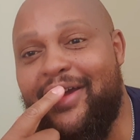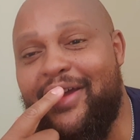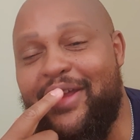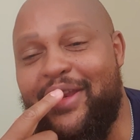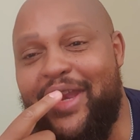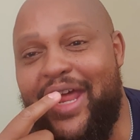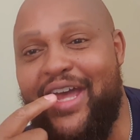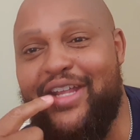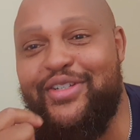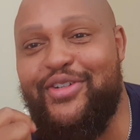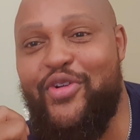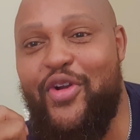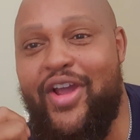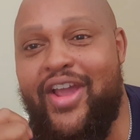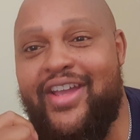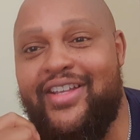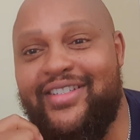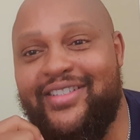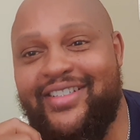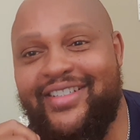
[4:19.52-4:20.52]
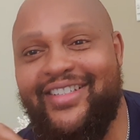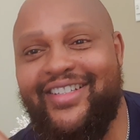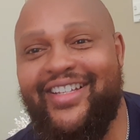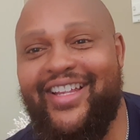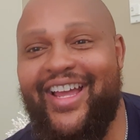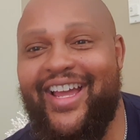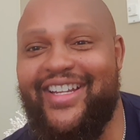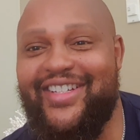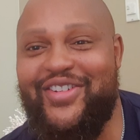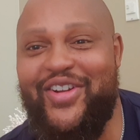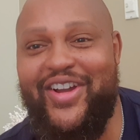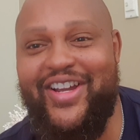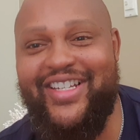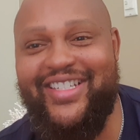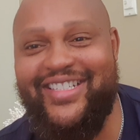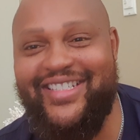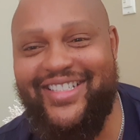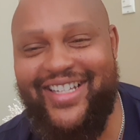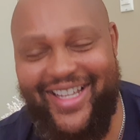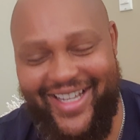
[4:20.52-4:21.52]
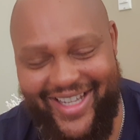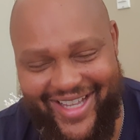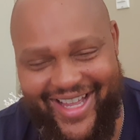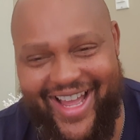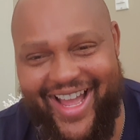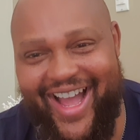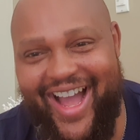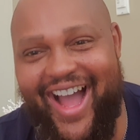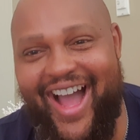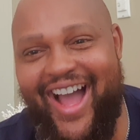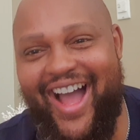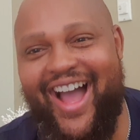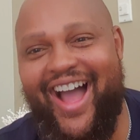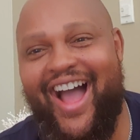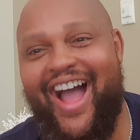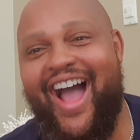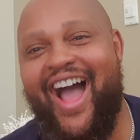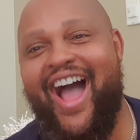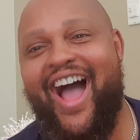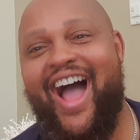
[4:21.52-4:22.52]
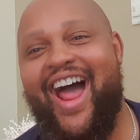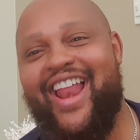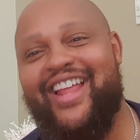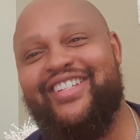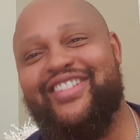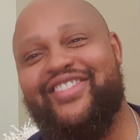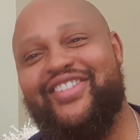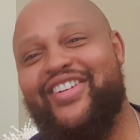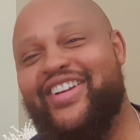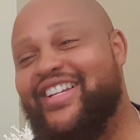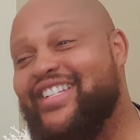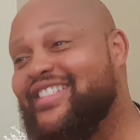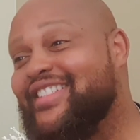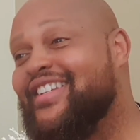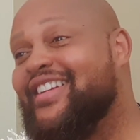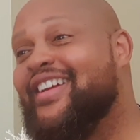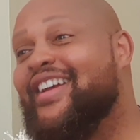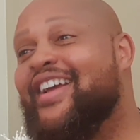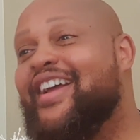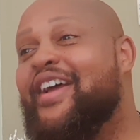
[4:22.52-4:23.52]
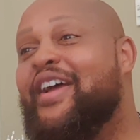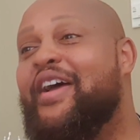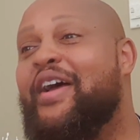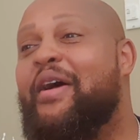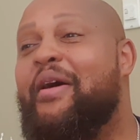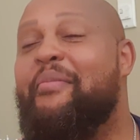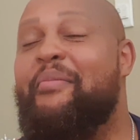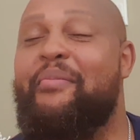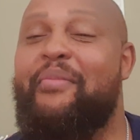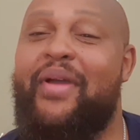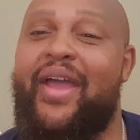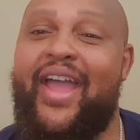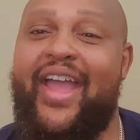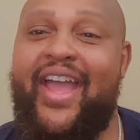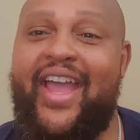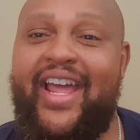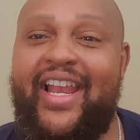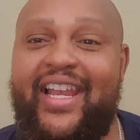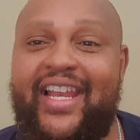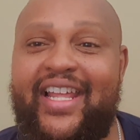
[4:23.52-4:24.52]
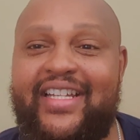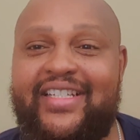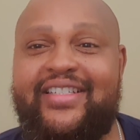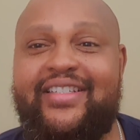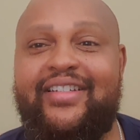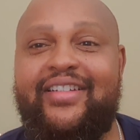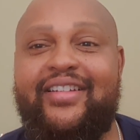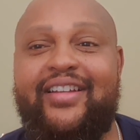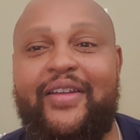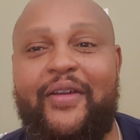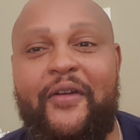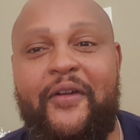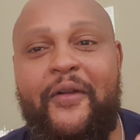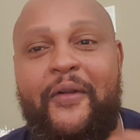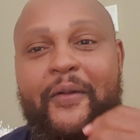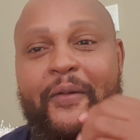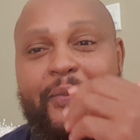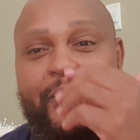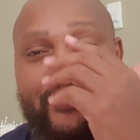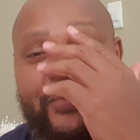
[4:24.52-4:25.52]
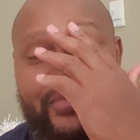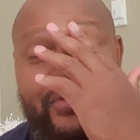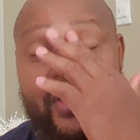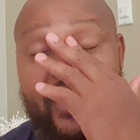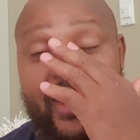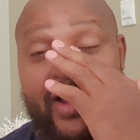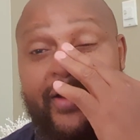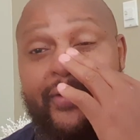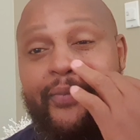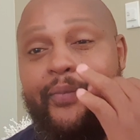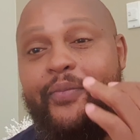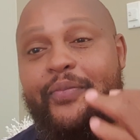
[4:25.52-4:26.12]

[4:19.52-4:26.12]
And that's crazy. That's crazy. That's crazy. Man, listen, bruh.